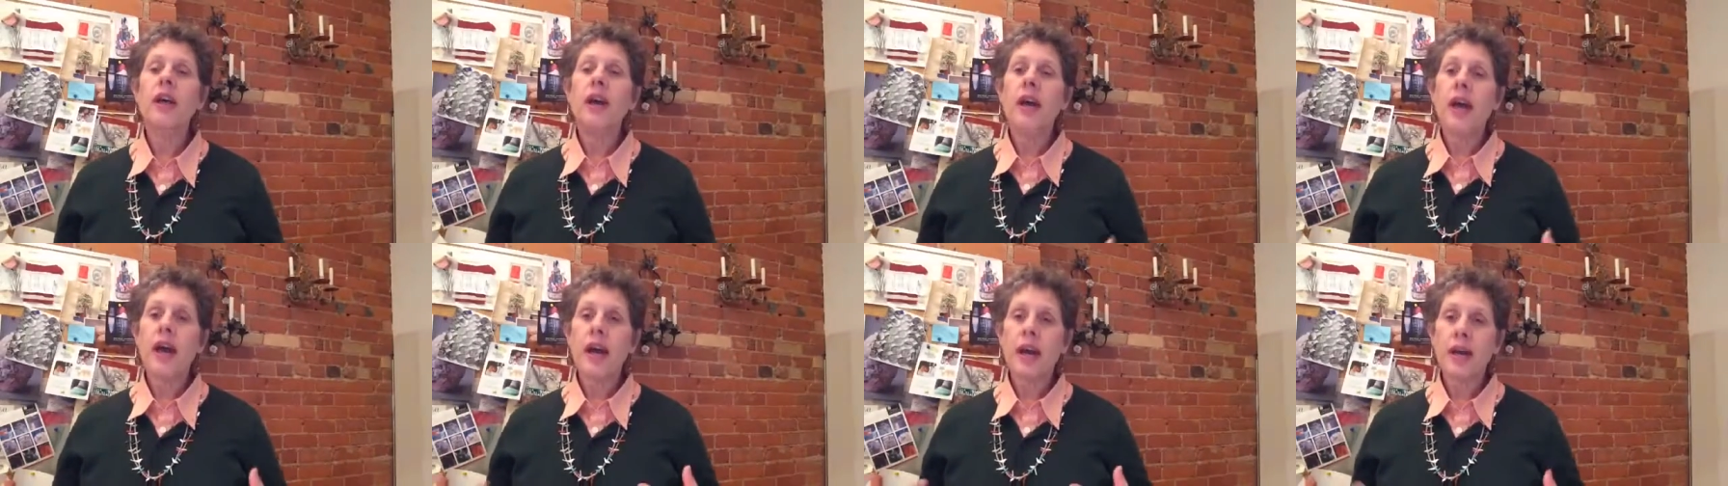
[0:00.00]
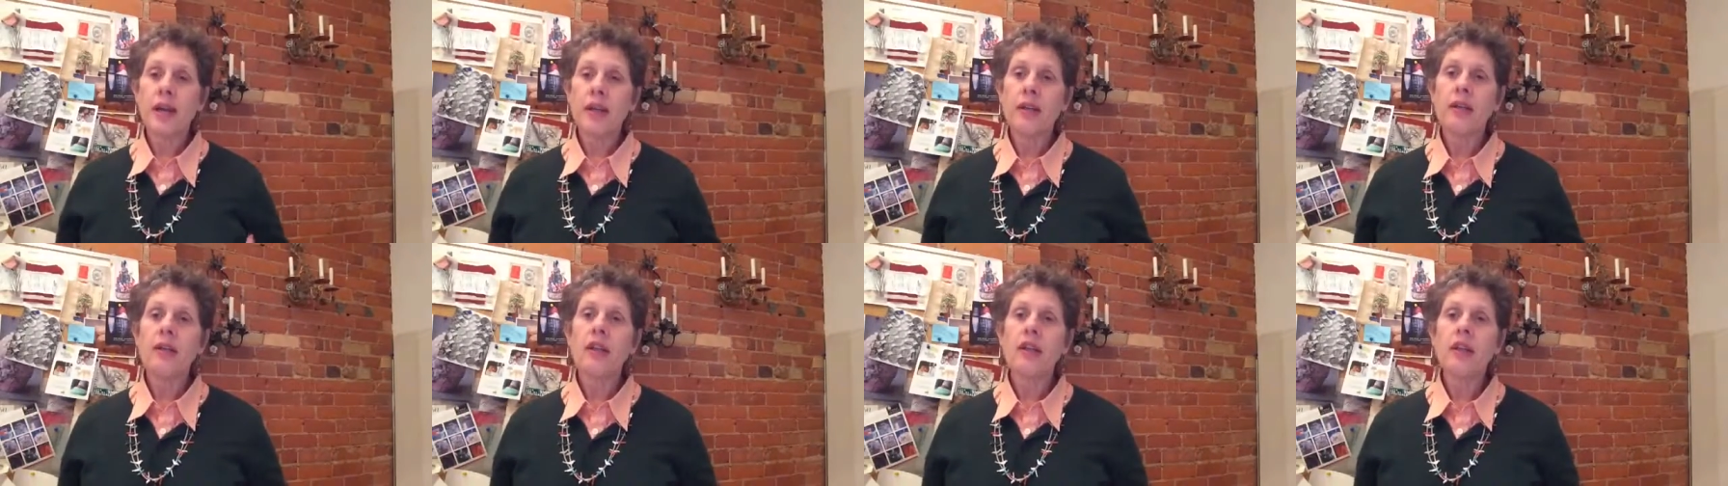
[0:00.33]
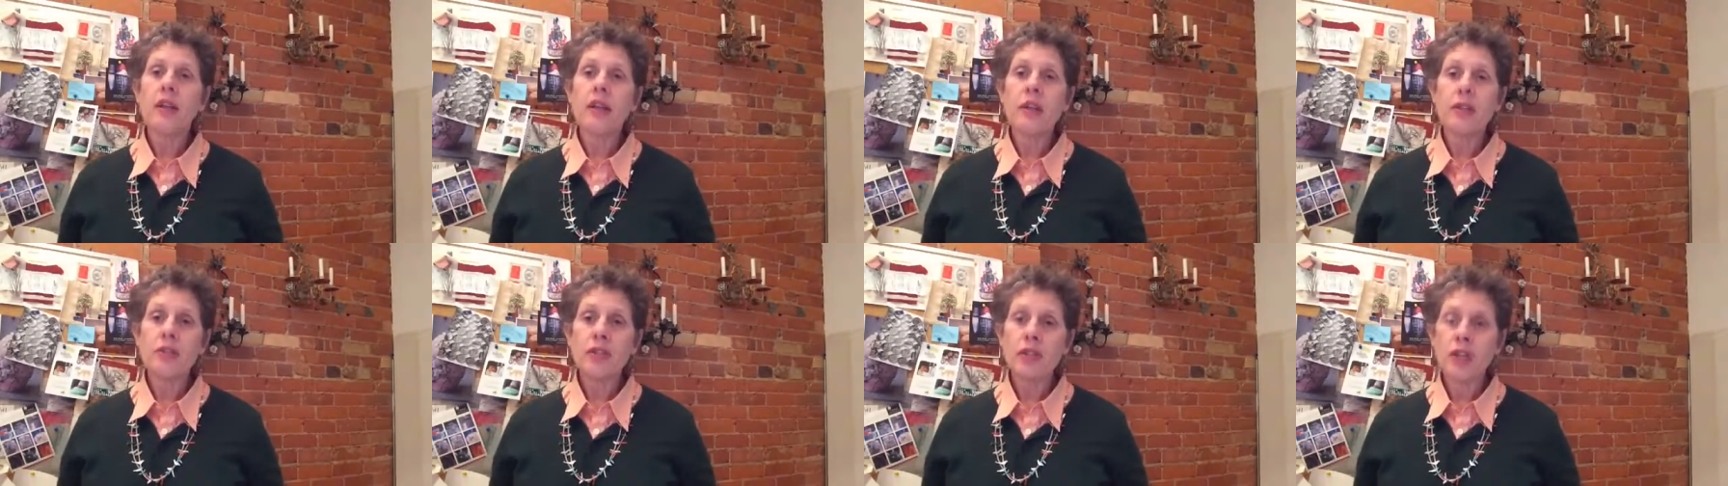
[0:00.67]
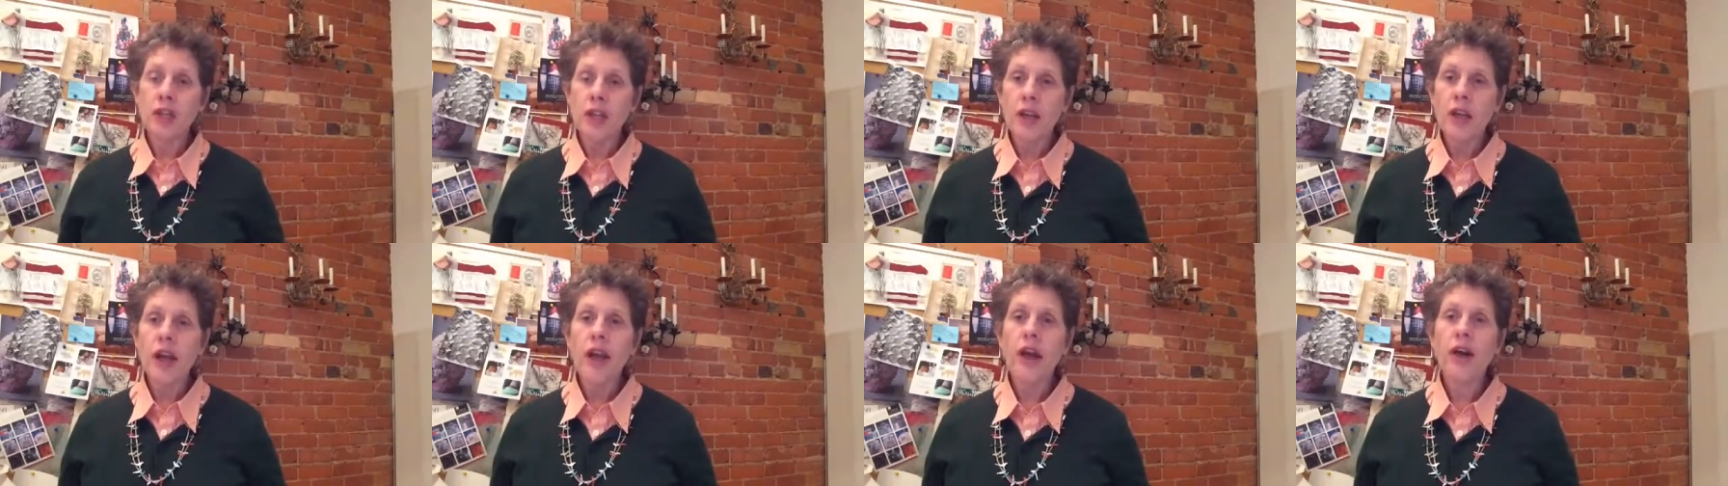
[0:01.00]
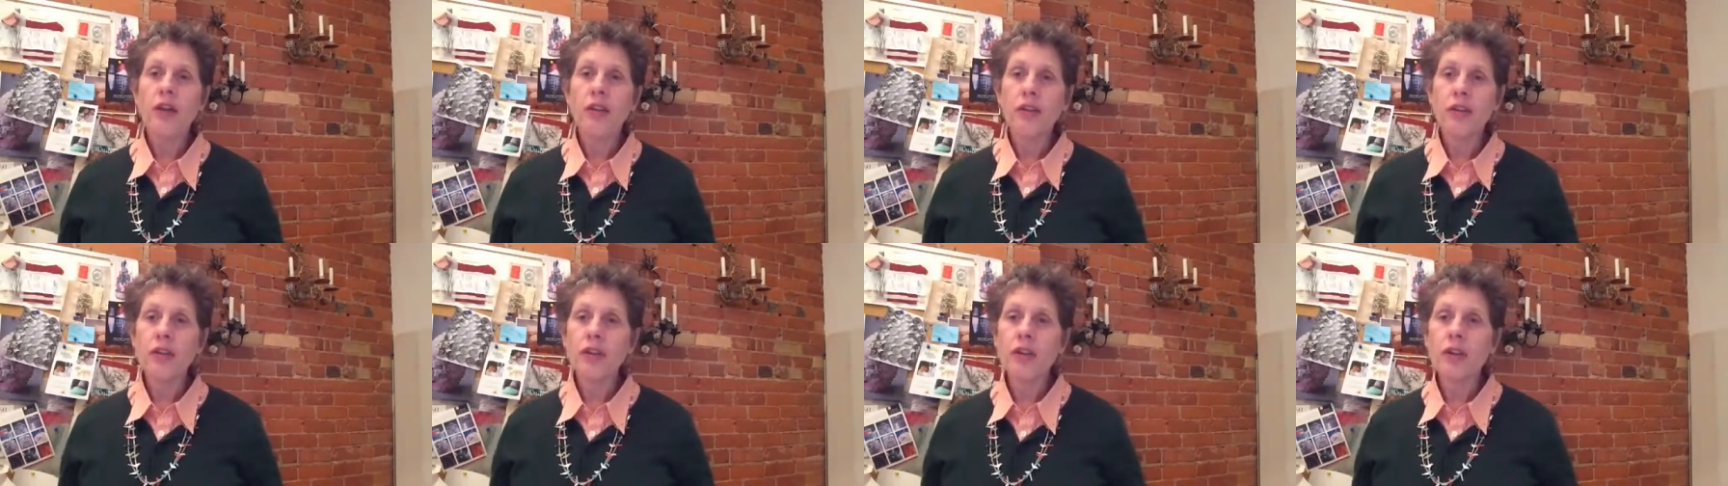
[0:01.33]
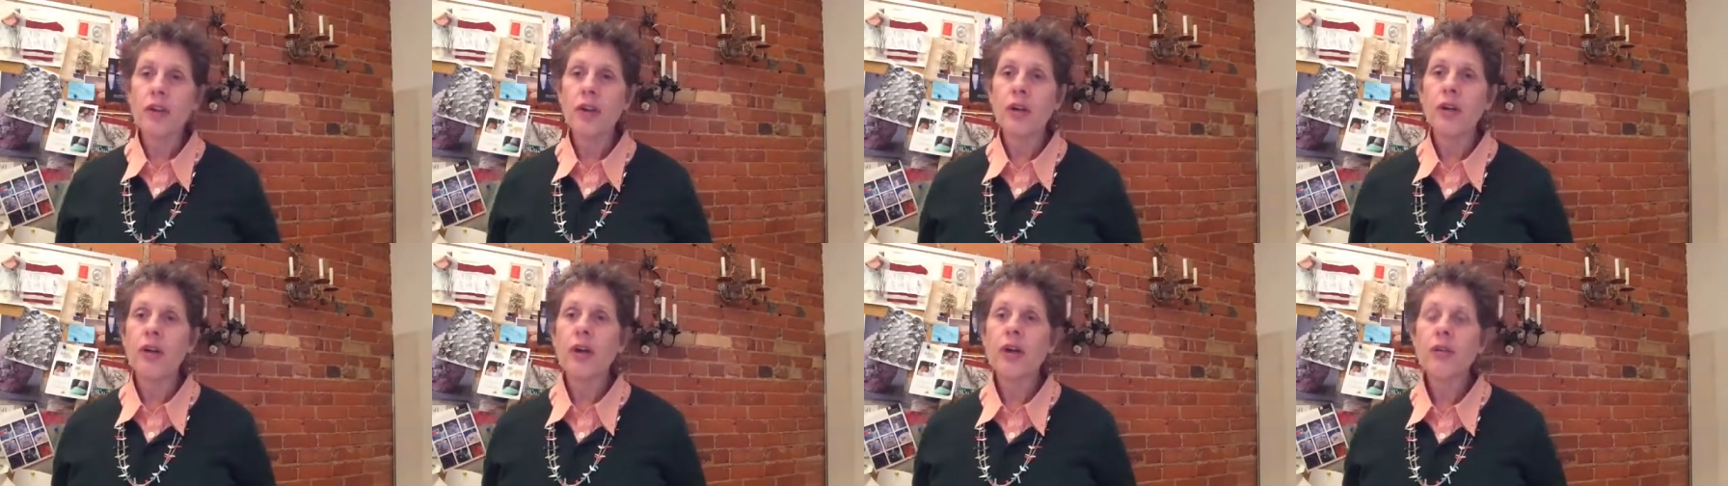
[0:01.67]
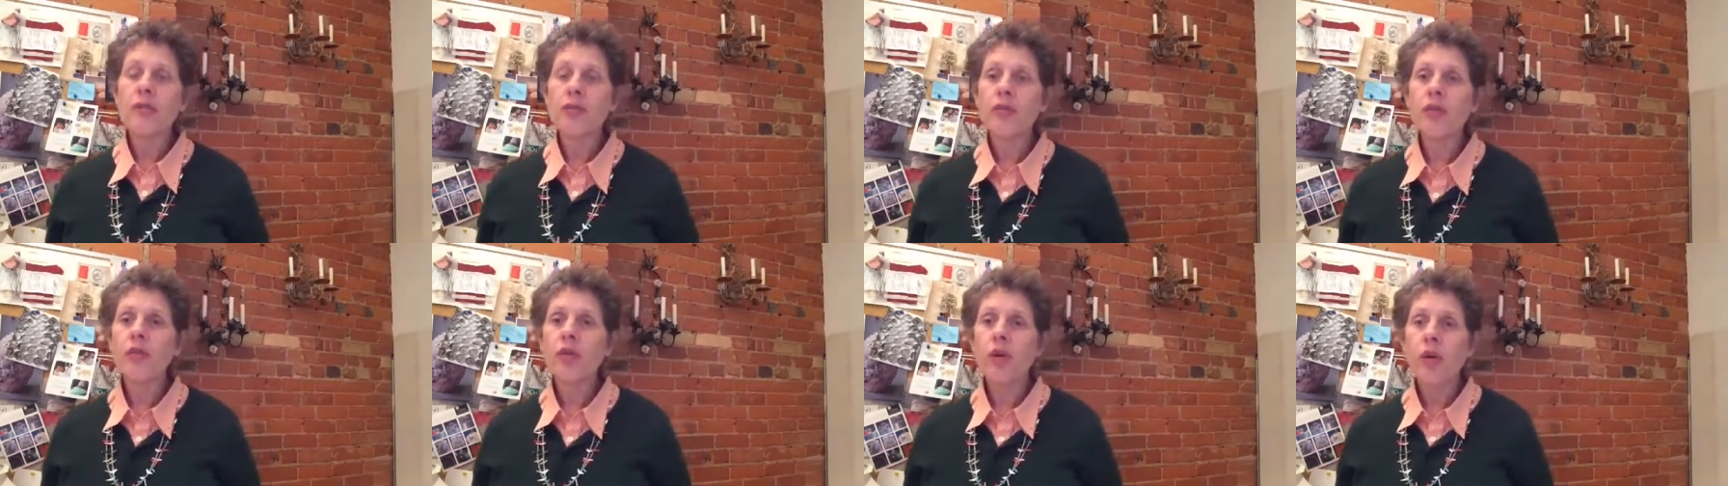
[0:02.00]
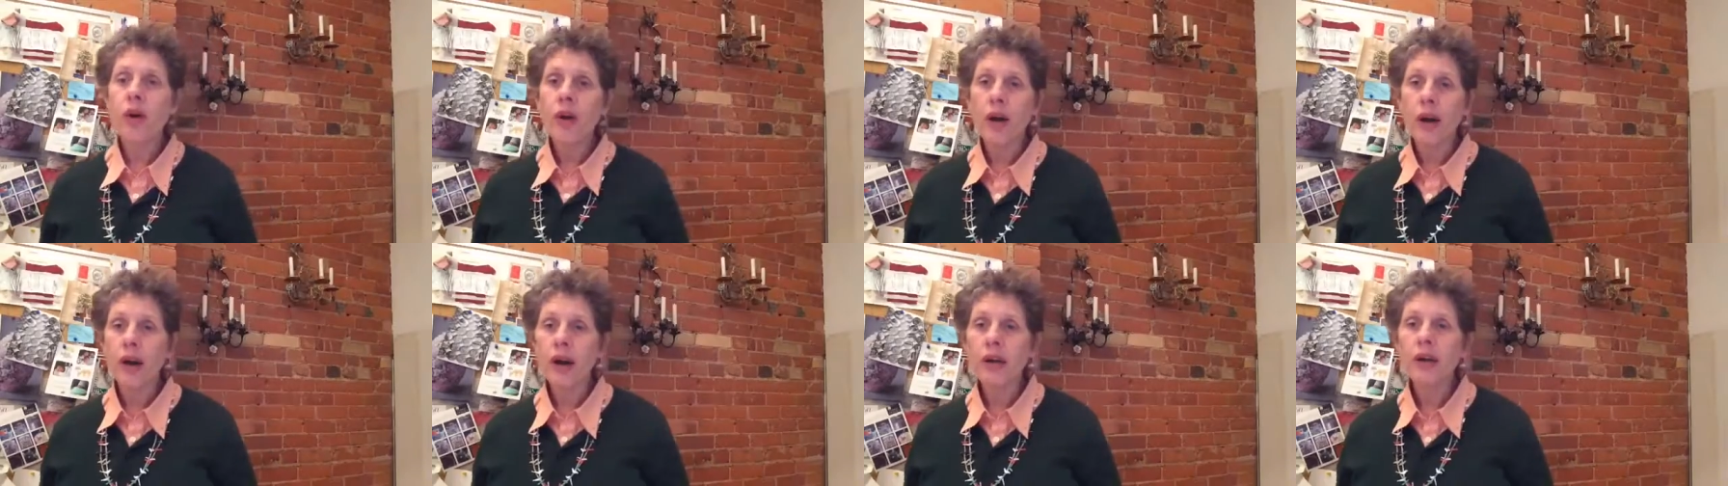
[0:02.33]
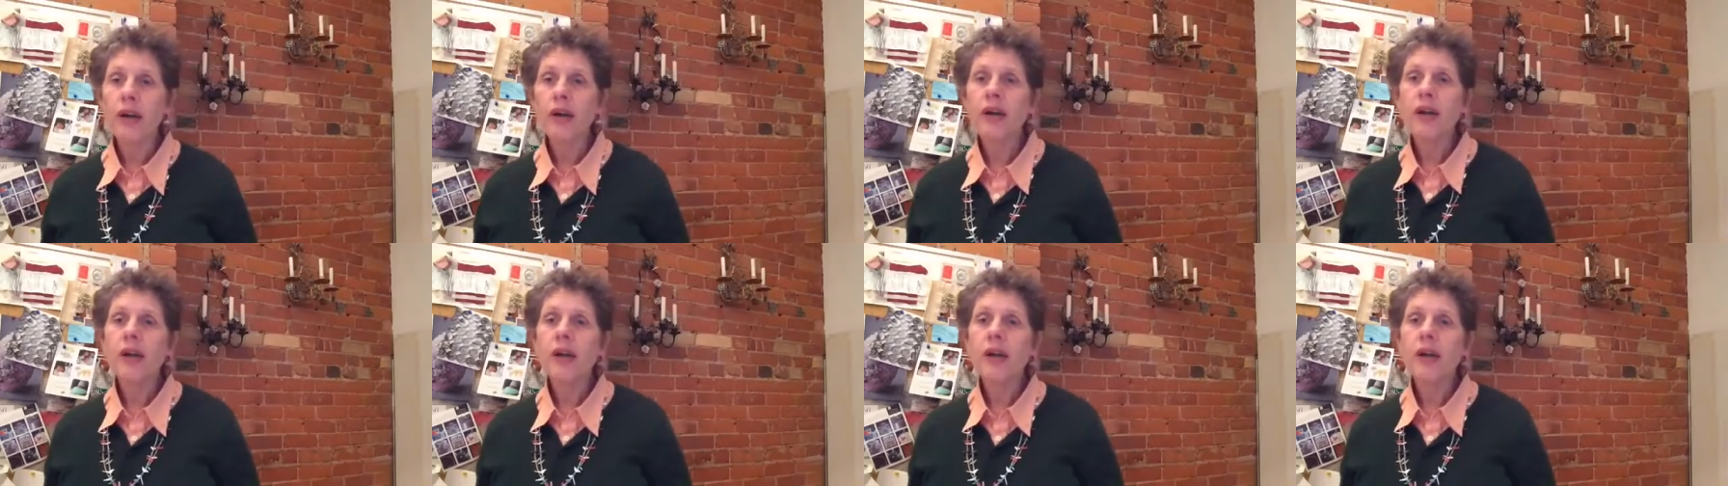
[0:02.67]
and lives in a healthier flora